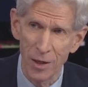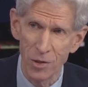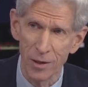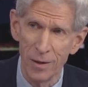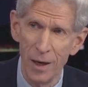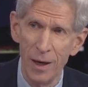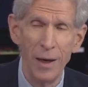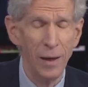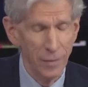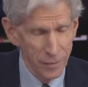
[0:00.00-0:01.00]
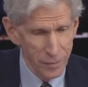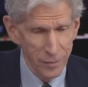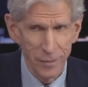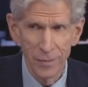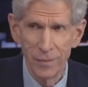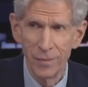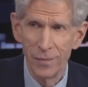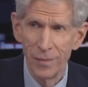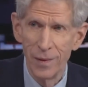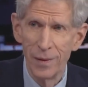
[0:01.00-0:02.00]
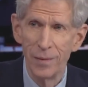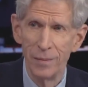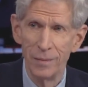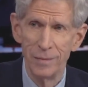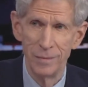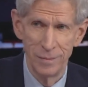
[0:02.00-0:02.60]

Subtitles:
I have 2 guesses, and you're going to tell me which one. I'm going to give you 2. Ready?